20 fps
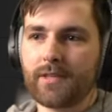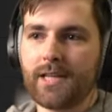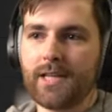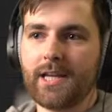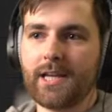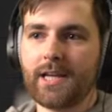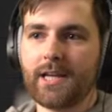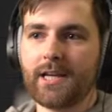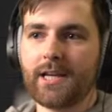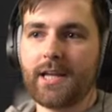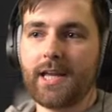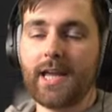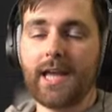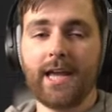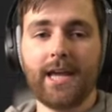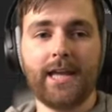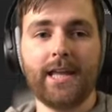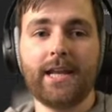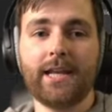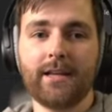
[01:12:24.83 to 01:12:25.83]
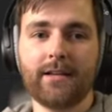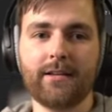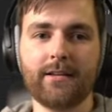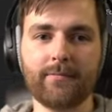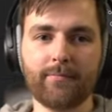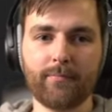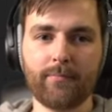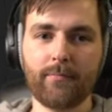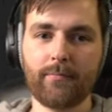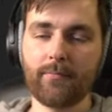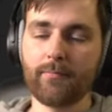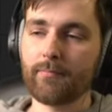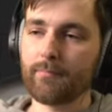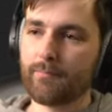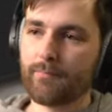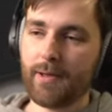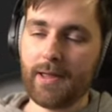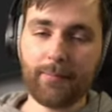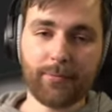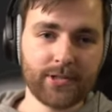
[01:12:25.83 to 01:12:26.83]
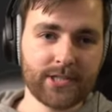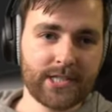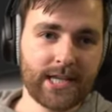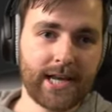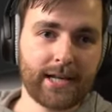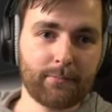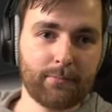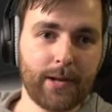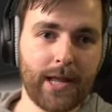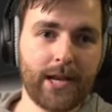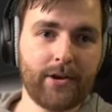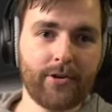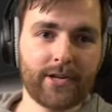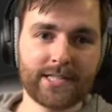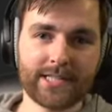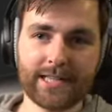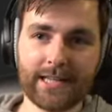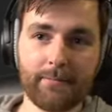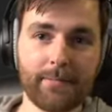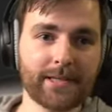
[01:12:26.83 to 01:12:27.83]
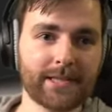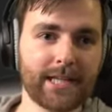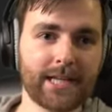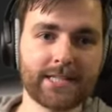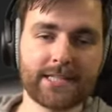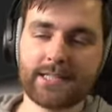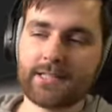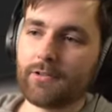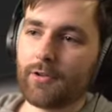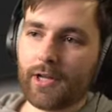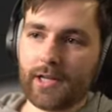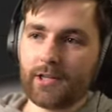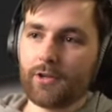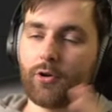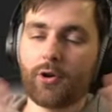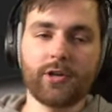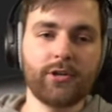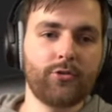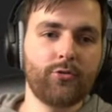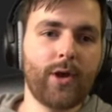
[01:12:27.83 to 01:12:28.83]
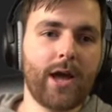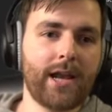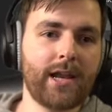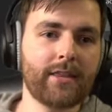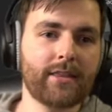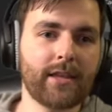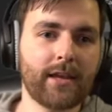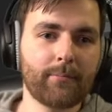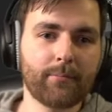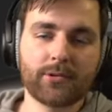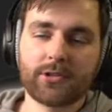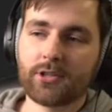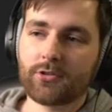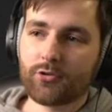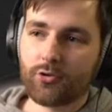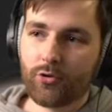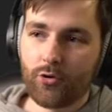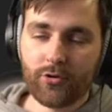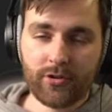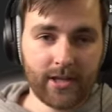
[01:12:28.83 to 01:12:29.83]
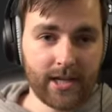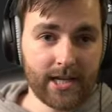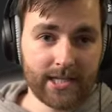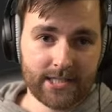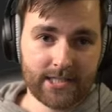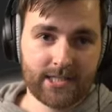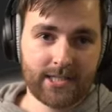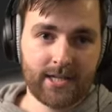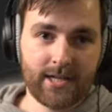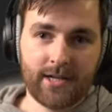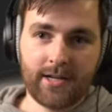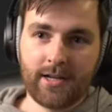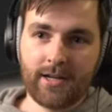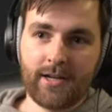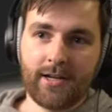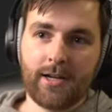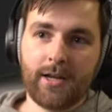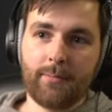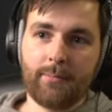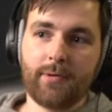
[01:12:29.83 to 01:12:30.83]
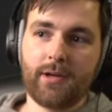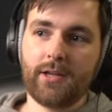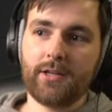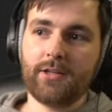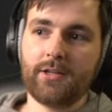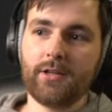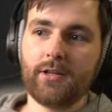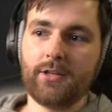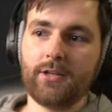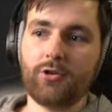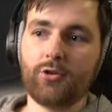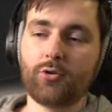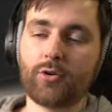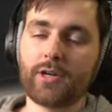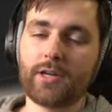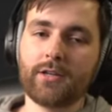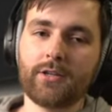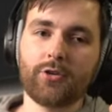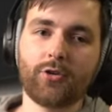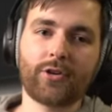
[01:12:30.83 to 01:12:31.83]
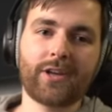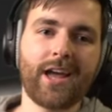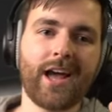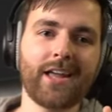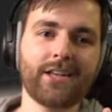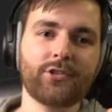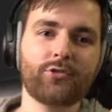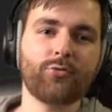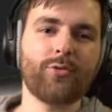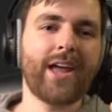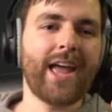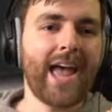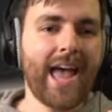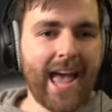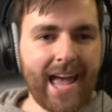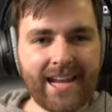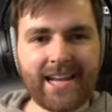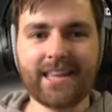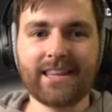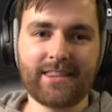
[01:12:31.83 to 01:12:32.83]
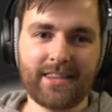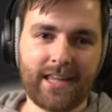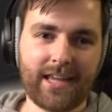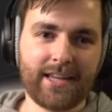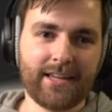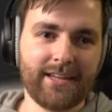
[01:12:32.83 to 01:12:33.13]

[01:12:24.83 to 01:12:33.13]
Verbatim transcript: uh, it people say that Blender is limitless, like you can do anything, but the truth is you you can't do anything,